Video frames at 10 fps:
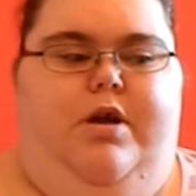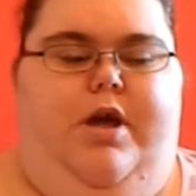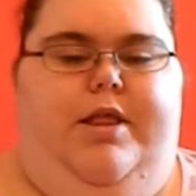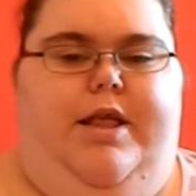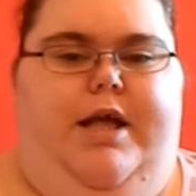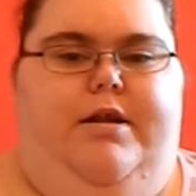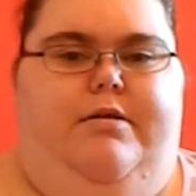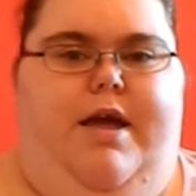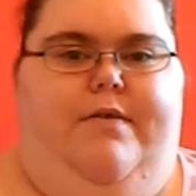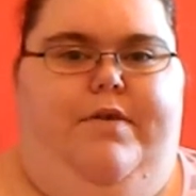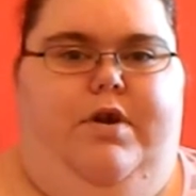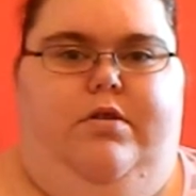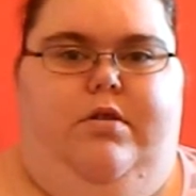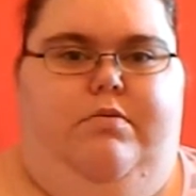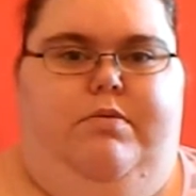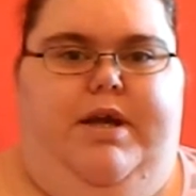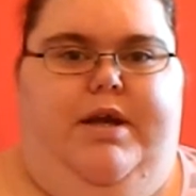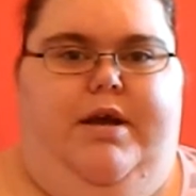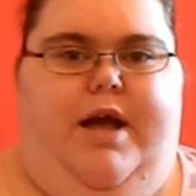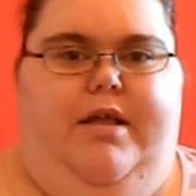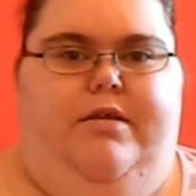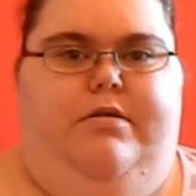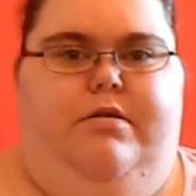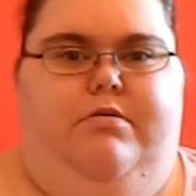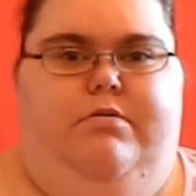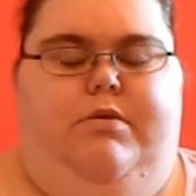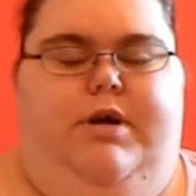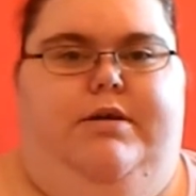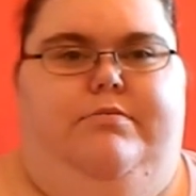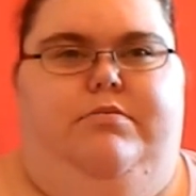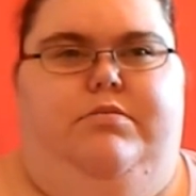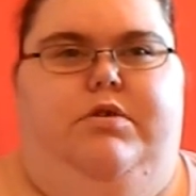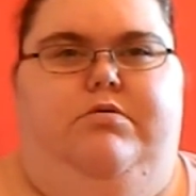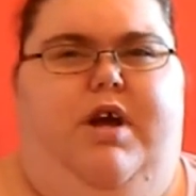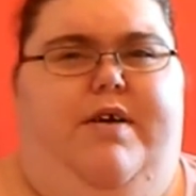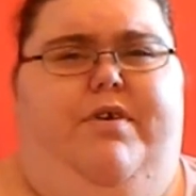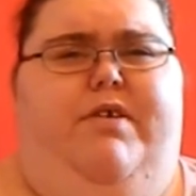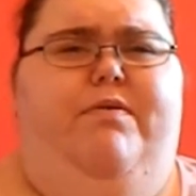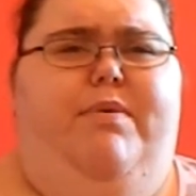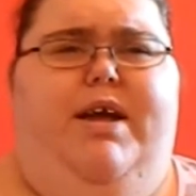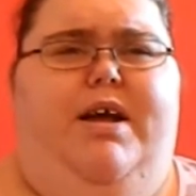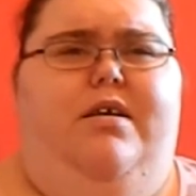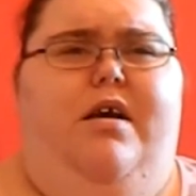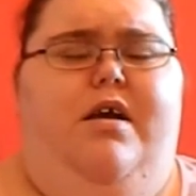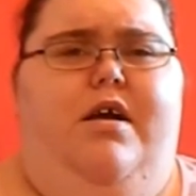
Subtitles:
And then every other weekend, well, no, not every other weekend,